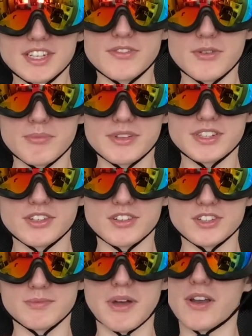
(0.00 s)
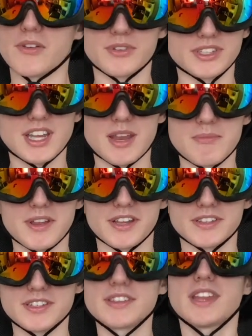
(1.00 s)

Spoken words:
different positions about every 10 minutes.